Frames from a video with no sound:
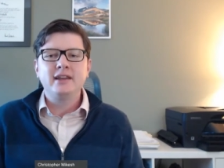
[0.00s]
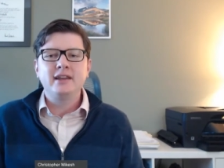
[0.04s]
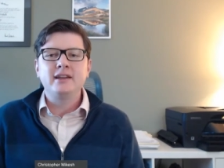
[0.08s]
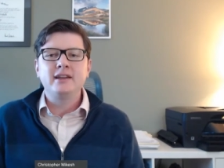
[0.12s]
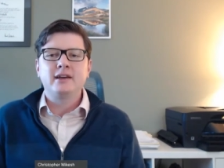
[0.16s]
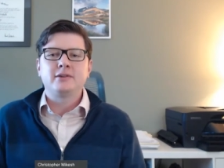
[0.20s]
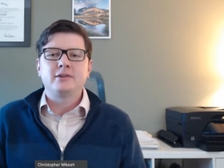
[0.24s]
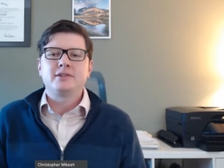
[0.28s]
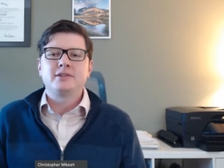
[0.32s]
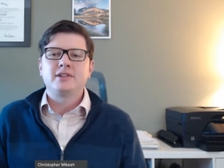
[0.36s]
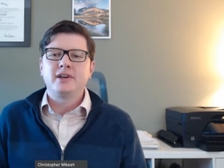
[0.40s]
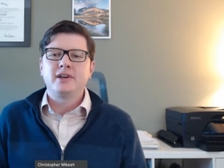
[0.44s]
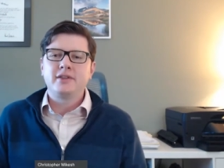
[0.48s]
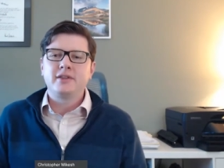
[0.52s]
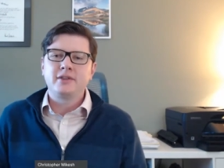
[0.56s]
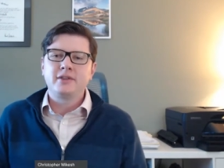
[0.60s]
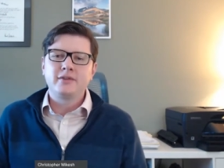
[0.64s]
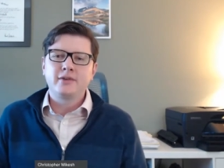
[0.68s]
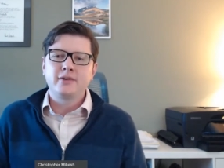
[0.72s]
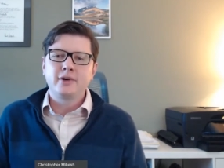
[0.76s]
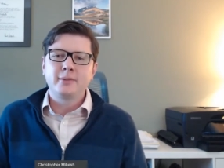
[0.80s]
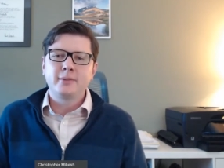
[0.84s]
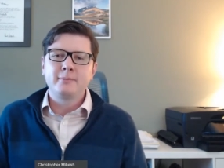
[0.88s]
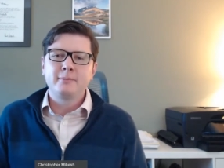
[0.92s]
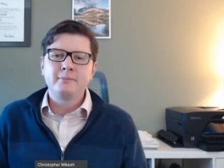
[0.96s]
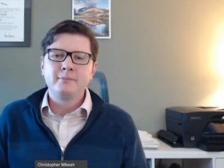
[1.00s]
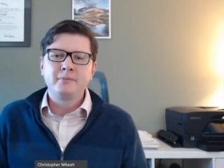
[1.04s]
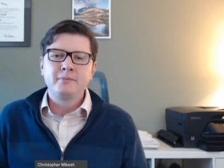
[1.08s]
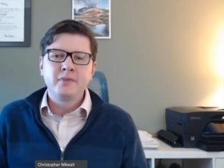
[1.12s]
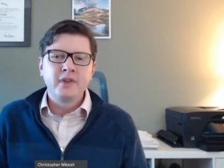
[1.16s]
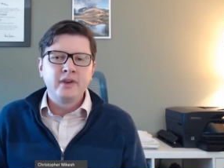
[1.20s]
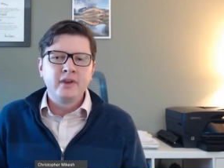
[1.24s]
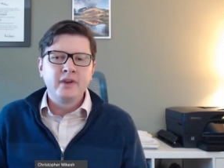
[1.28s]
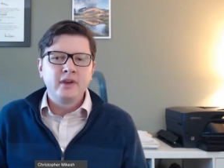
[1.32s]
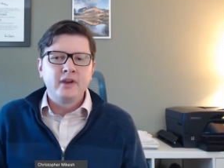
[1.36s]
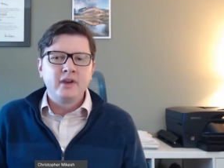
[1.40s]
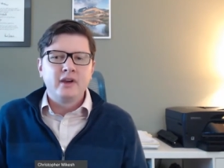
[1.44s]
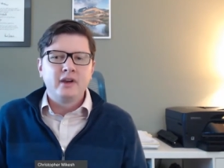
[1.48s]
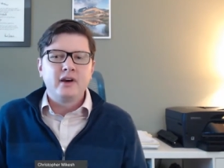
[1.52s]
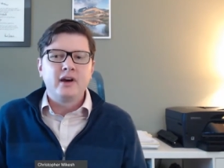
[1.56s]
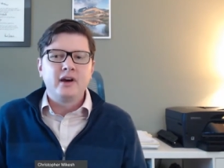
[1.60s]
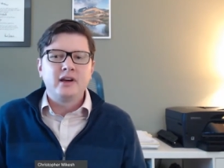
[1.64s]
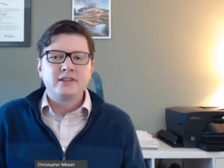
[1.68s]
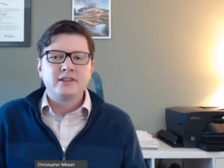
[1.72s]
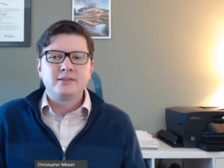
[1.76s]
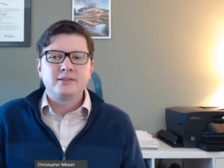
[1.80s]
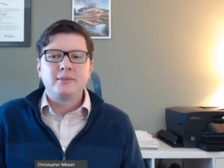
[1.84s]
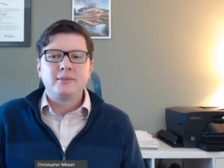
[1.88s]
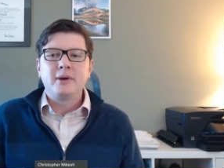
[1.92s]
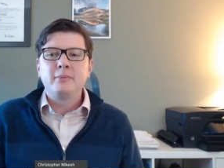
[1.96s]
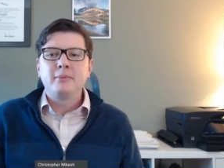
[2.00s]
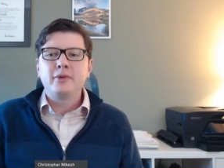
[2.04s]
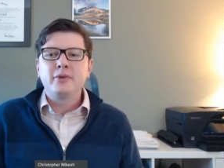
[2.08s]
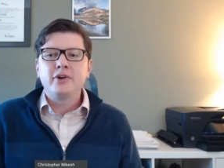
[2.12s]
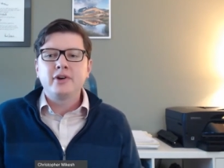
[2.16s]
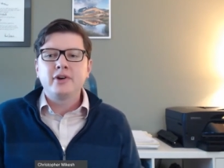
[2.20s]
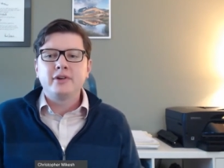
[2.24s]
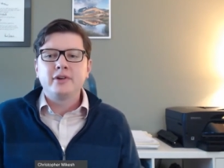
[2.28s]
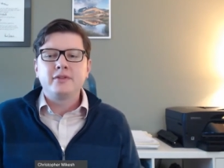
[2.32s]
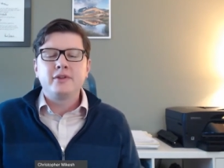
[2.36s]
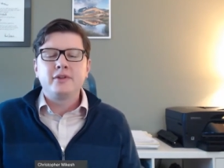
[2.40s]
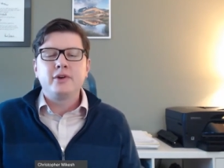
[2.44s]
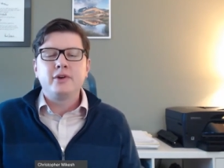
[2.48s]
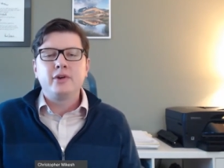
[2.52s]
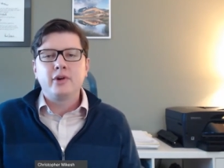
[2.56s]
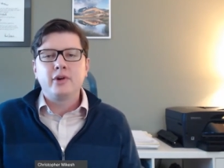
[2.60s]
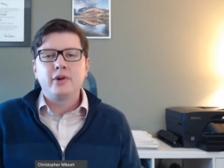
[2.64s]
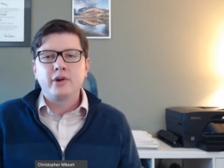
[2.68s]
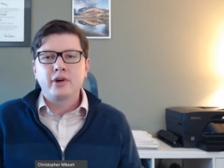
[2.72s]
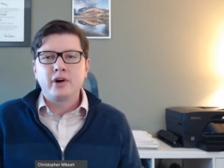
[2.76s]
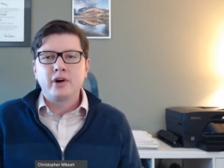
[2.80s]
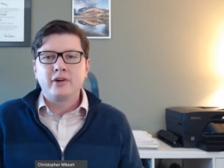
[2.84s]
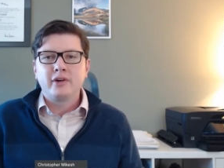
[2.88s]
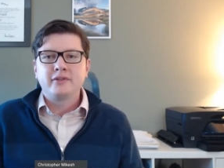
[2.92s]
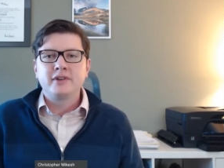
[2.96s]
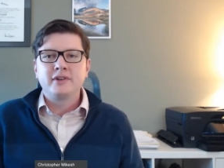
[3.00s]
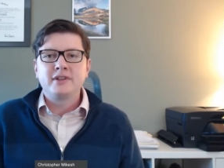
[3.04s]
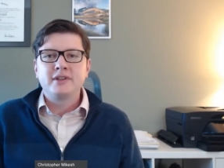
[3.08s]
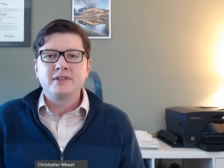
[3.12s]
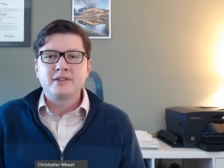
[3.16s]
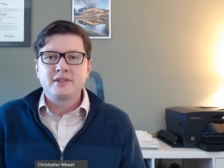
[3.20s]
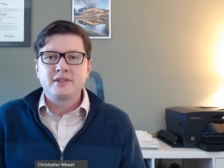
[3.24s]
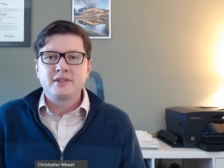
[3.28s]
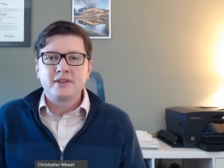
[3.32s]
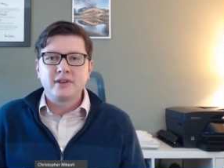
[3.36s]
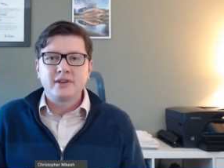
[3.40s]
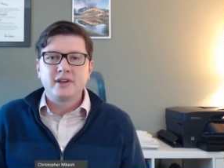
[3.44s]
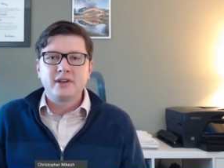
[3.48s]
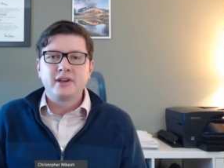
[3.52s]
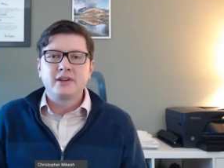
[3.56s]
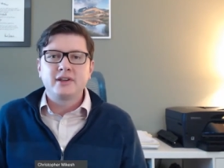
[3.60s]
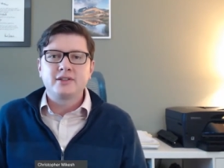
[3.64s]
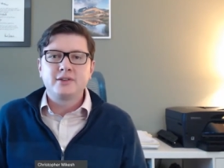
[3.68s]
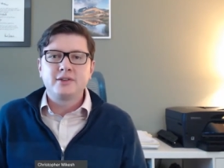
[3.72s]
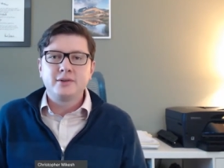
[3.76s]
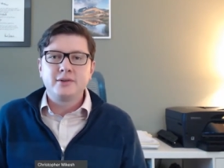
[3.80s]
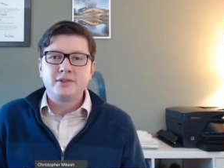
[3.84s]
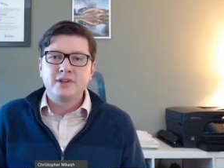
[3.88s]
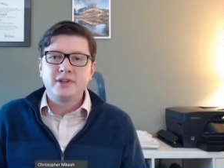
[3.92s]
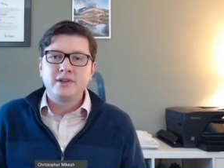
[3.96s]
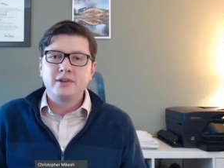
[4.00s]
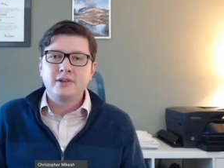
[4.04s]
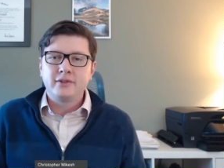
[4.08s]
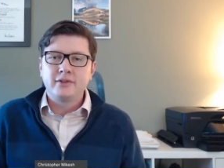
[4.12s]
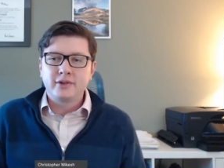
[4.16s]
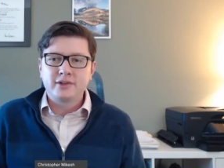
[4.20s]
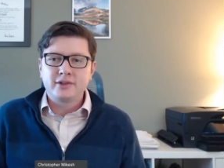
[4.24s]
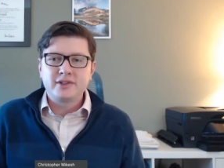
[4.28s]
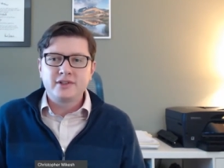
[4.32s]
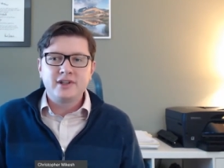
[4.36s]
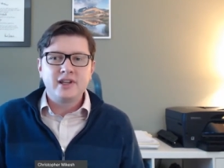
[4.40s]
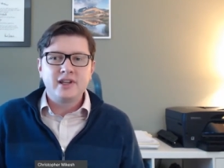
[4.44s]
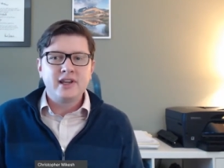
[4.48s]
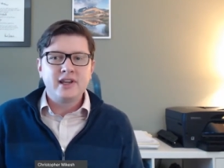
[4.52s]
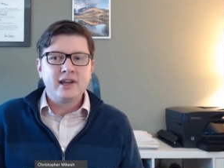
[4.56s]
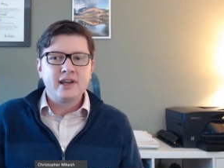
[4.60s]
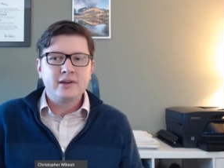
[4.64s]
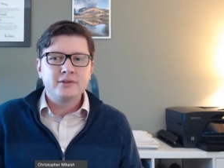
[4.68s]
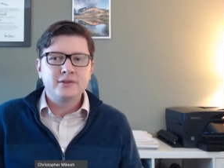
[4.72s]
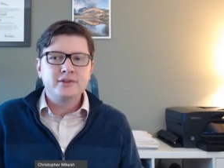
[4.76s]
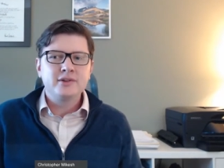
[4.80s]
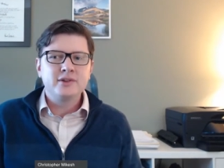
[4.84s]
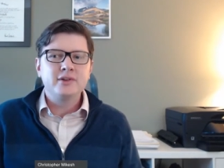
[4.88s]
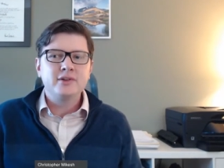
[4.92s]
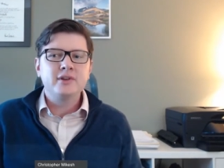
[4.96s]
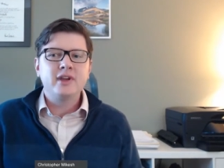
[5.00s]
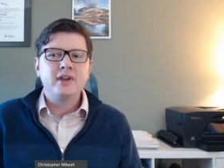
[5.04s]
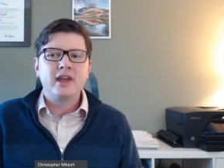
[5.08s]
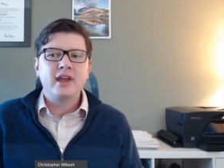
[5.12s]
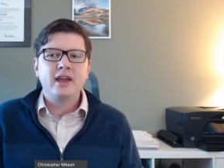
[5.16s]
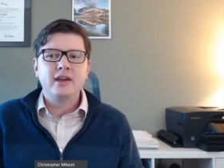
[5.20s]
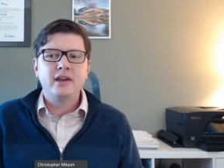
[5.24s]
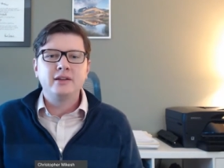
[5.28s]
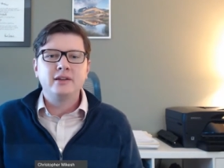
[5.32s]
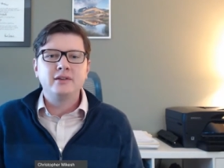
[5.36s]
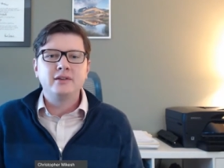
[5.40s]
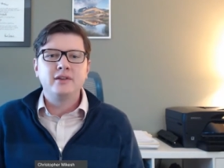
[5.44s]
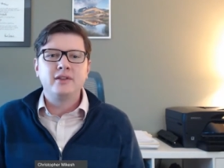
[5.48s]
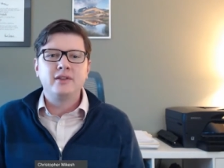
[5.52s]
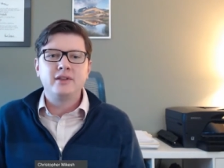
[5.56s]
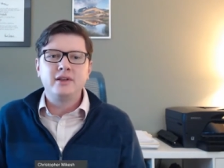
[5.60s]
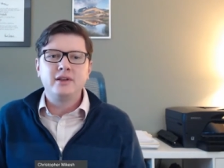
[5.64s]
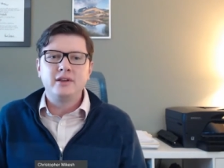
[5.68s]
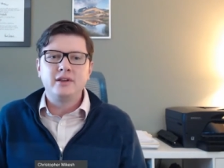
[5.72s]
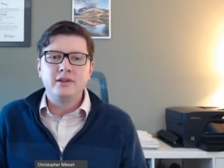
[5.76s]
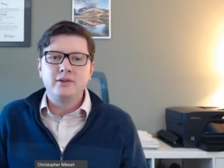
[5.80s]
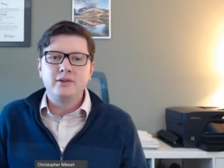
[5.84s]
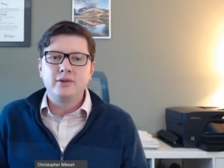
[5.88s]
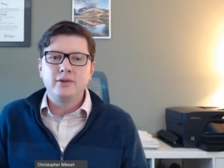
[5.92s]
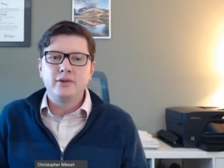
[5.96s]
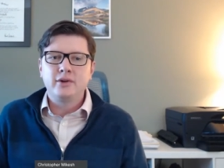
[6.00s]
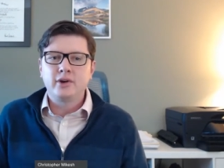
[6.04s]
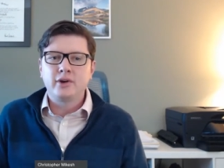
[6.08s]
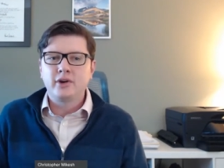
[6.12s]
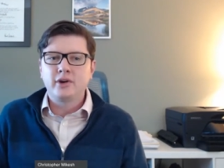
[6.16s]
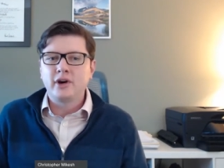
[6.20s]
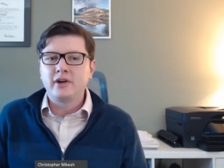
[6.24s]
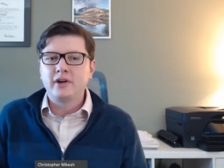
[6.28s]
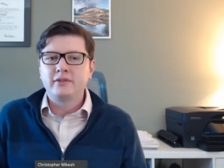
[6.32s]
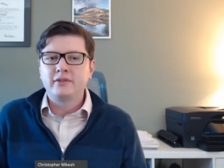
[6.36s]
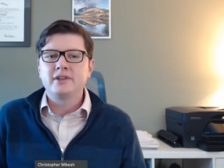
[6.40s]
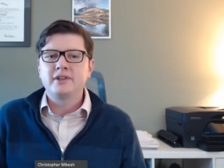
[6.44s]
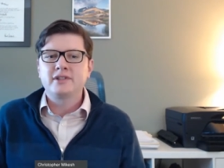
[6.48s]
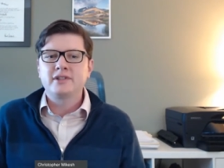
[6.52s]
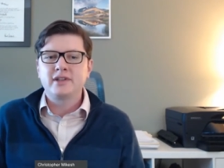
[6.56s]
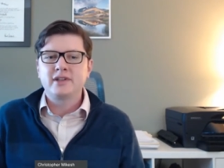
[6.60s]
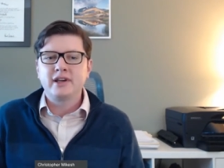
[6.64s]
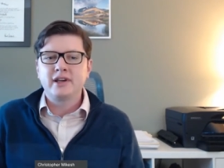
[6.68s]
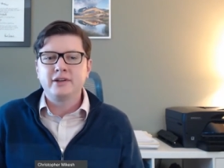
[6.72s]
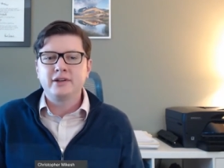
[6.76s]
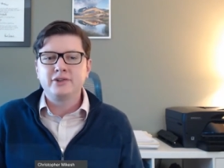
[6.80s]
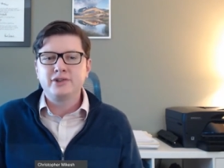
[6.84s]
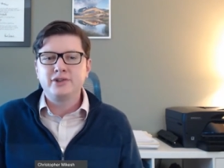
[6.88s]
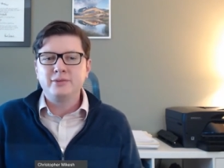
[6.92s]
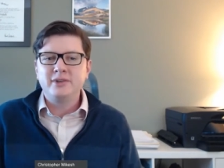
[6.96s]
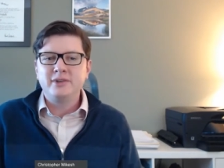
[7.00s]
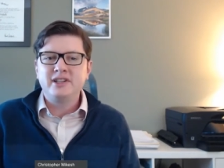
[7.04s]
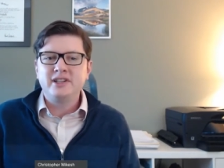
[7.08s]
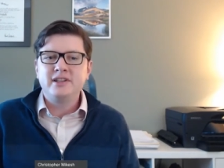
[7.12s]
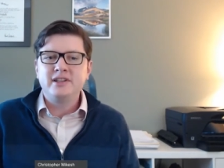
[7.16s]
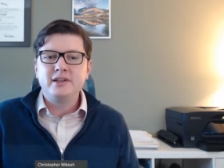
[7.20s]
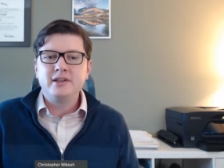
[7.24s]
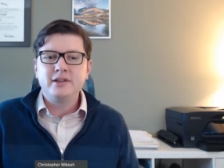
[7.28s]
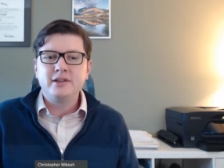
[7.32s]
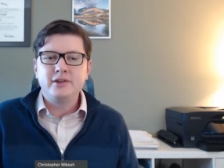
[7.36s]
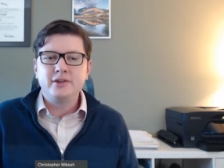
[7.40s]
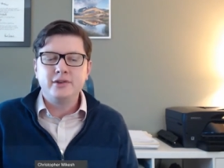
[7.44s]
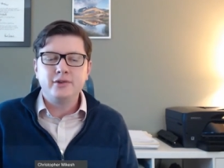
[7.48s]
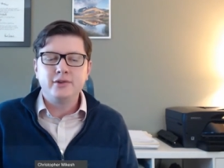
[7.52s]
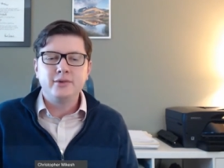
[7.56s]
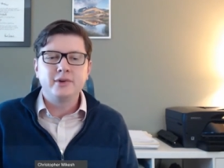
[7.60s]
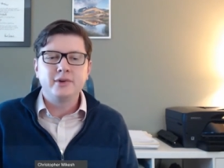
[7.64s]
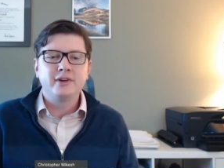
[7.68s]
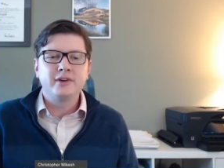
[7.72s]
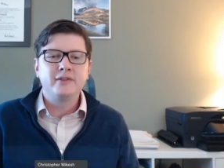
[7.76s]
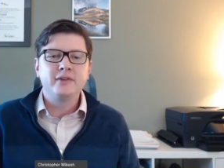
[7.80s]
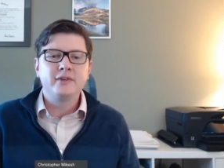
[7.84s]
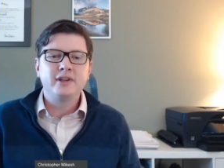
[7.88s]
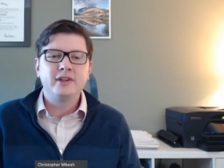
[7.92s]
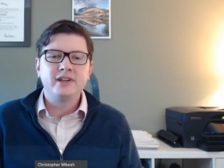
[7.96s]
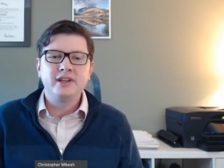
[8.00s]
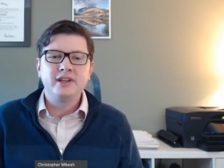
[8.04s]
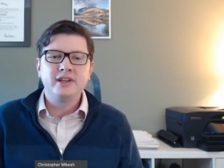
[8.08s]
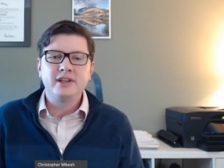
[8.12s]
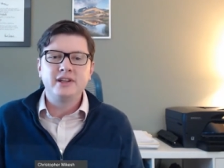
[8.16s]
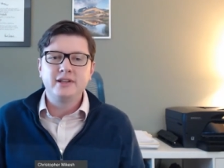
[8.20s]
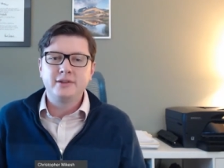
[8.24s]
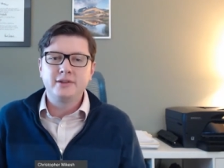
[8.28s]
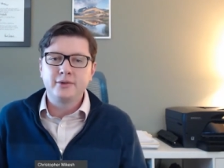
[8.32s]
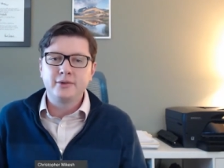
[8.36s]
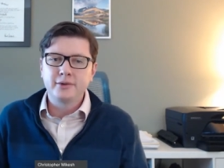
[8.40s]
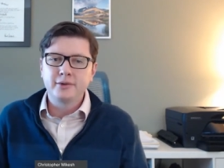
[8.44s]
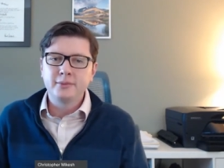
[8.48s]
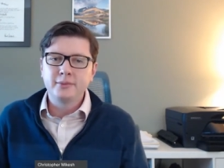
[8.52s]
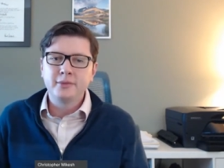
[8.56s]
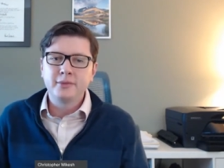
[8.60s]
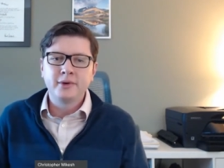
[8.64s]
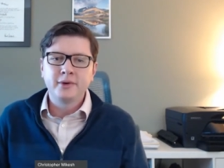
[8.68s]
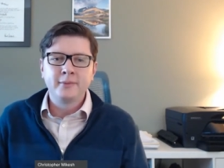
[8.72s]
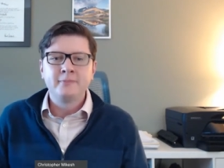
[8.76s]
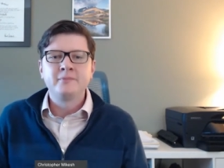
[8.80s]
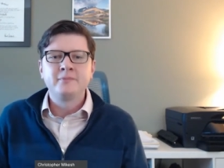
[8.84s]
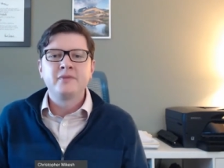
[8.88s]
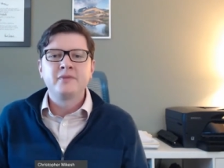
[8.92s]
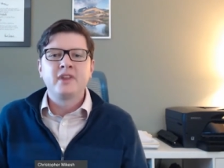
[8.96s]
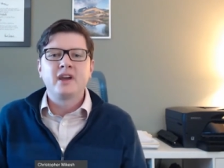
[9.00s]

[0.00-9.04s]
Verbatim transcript: and outside the firm. As a member of the New York Office Associate Diversity Council and the New York Office LGBTQ Affinity Group,